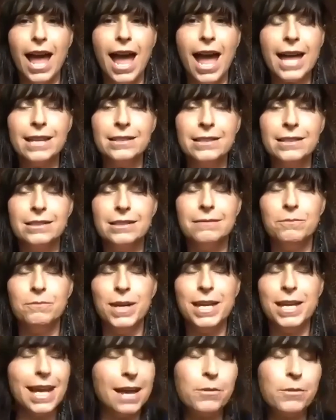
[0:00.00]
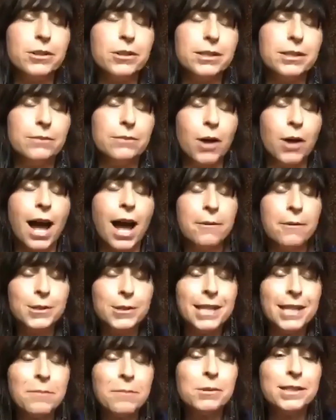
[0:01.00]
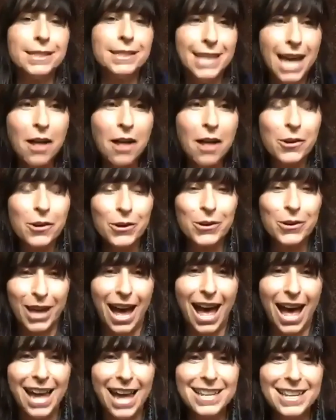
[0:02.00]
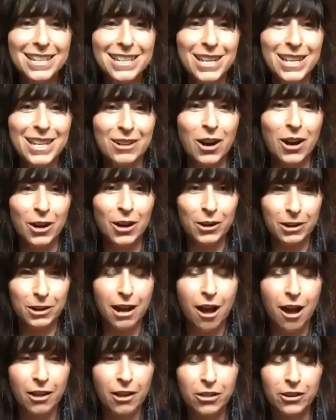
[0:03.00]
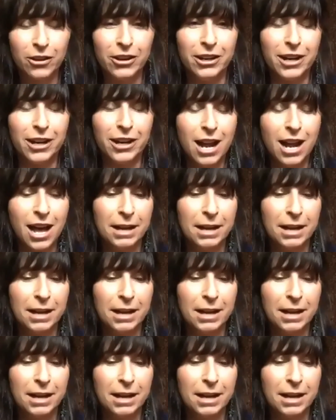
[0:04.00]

And I was able to tell her that in our author